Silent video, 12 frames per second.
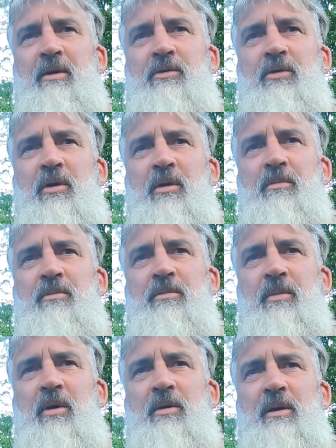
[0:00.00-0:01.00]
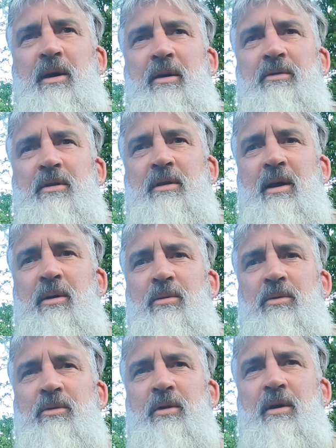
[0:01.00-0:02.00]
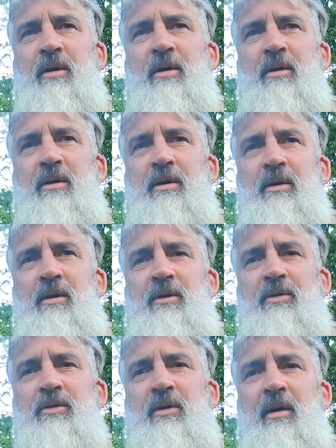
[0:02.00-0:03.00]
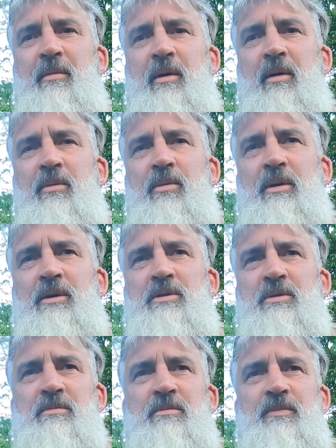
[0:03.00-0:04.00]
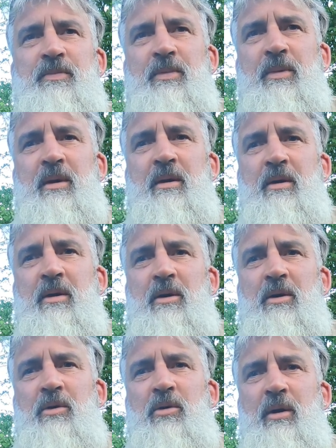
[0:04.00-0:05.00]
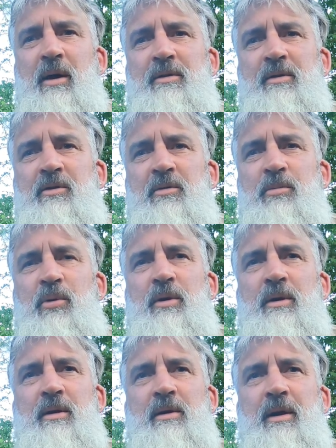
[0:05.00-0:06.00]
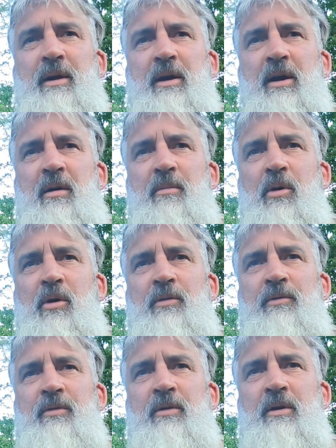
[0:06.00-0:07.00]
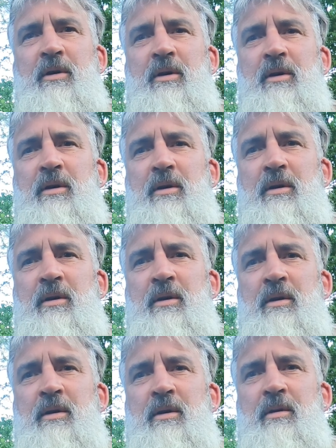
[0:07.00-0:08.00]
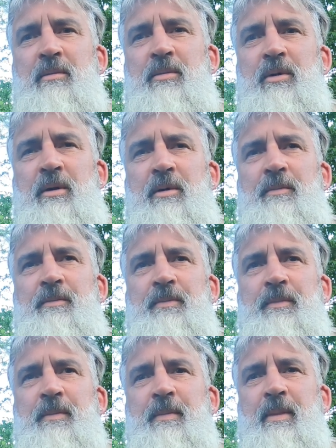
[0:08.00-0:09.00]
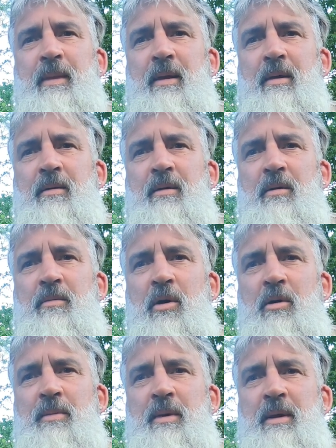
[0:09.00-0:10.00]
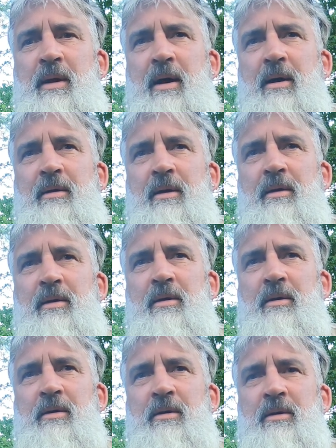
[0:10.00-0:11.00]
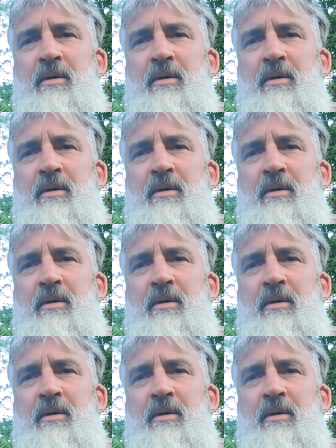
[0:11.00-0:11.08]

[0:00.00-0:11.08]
so I'm only guessing that was a skimmer, which not that disappointed that it come off. But I'm hoping now that the